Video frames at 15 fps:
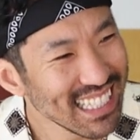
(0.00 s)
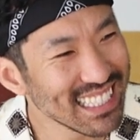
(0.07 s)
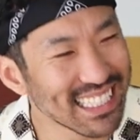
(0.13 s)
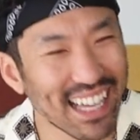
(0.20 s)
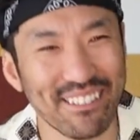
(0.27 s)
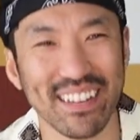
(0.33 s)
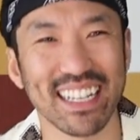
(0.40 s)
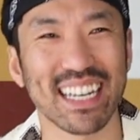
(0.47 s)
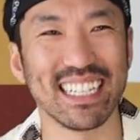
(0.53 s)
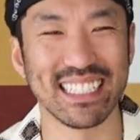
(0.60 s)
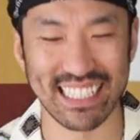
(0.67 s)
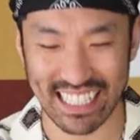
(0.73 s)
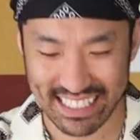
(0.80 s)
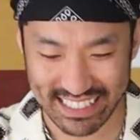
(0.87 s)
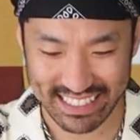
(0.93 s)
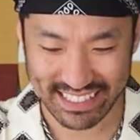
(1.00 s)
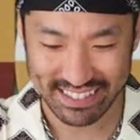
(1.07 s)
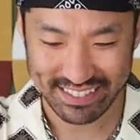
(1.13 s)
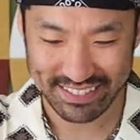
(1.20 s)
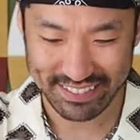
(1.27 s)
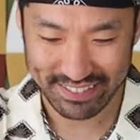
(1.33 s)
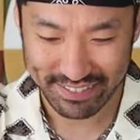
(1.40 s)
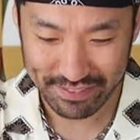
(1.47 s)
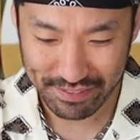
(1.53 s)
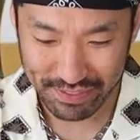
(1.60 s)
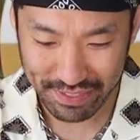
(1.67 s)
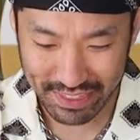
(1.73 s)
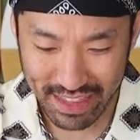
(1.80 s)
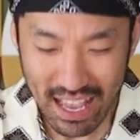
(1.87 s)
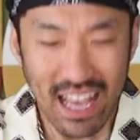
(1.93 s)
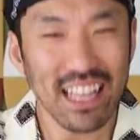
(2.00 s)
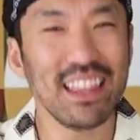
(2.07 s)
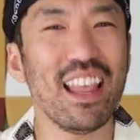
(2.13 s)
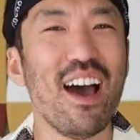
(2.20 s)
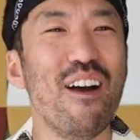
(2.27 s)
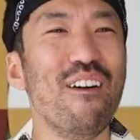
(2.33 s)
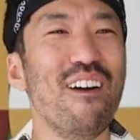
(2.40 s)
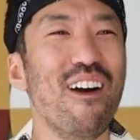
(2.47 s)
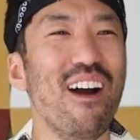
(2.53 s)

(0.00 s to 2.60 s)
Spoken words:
that make any sense? No.